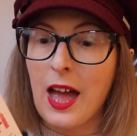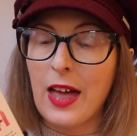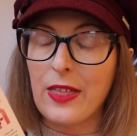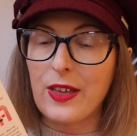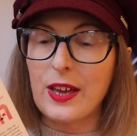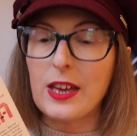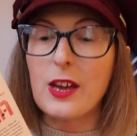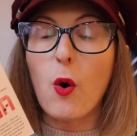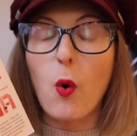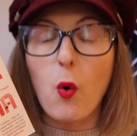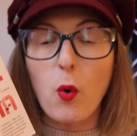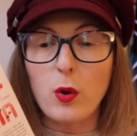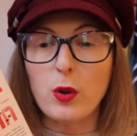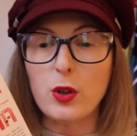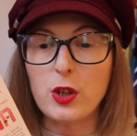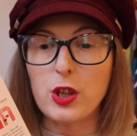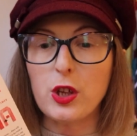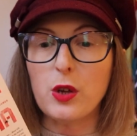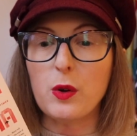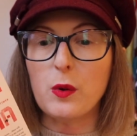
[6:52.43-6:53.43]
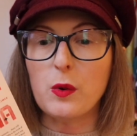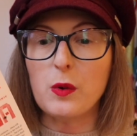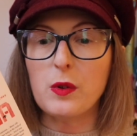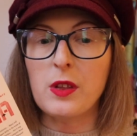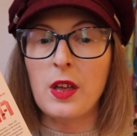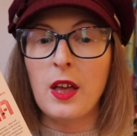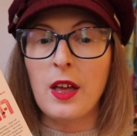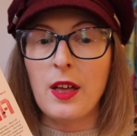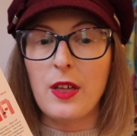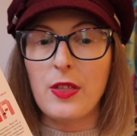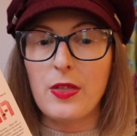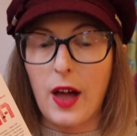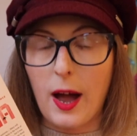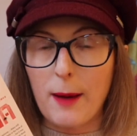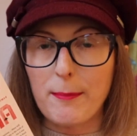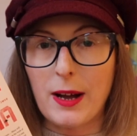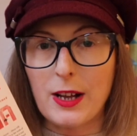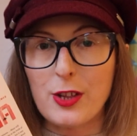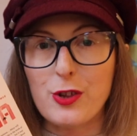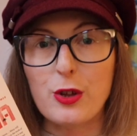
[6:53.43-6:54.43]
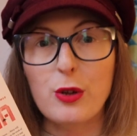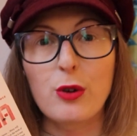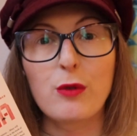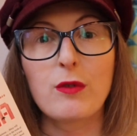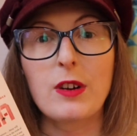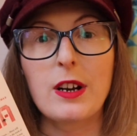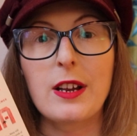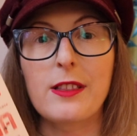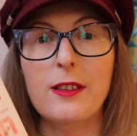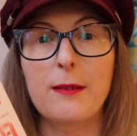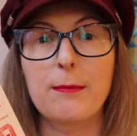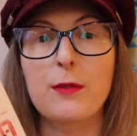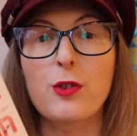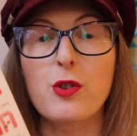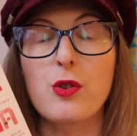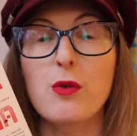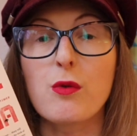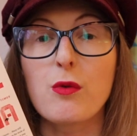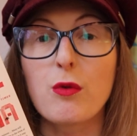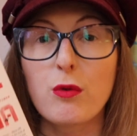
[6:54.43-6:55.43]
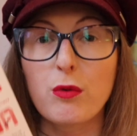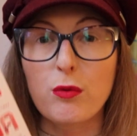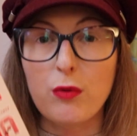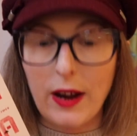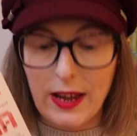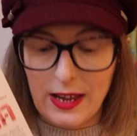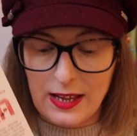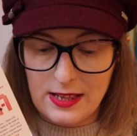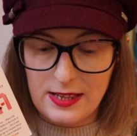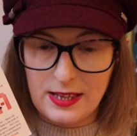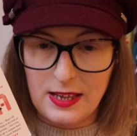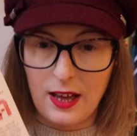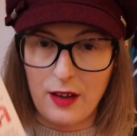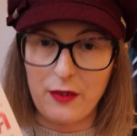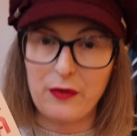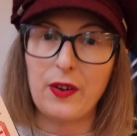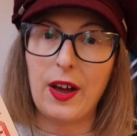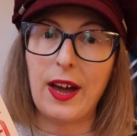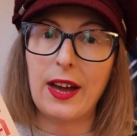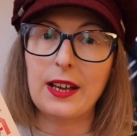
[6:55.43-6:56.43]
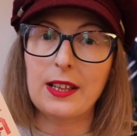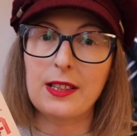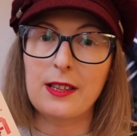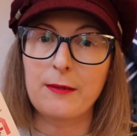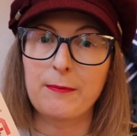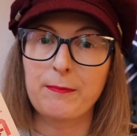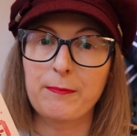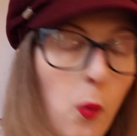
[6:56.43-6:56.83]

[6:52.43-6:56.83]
They all use that magical realism to great effect.